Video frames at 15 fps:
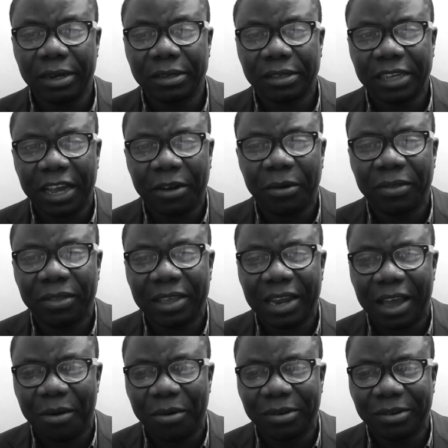The second thing
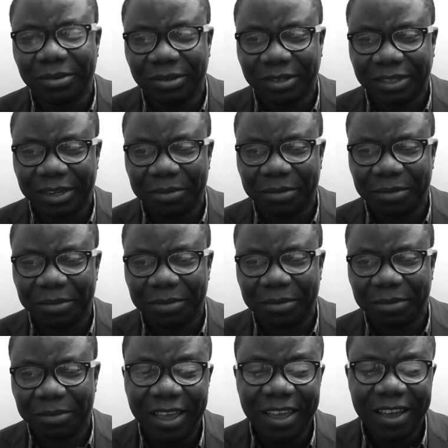I want to say before
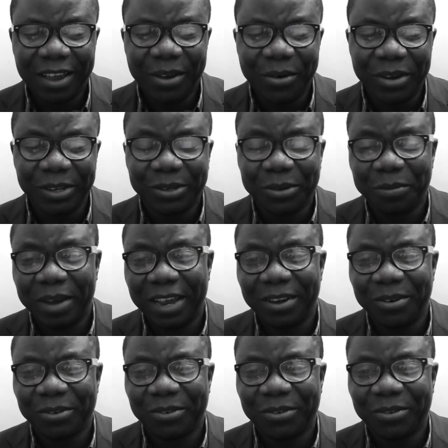I go into my
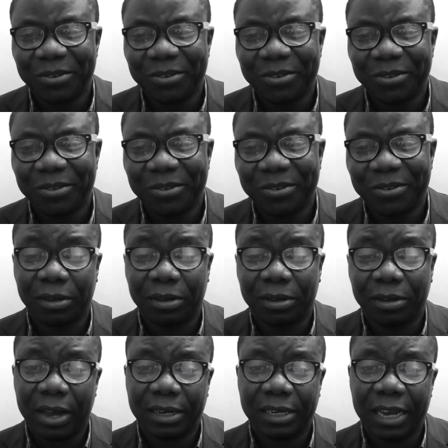note right there was the
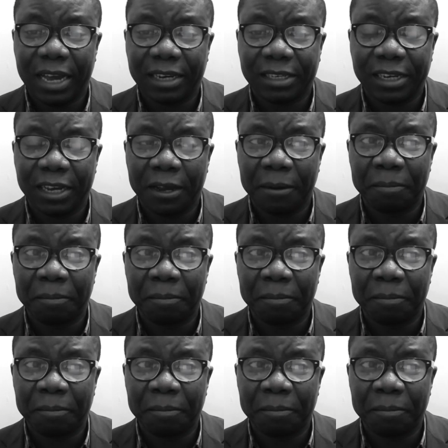fact that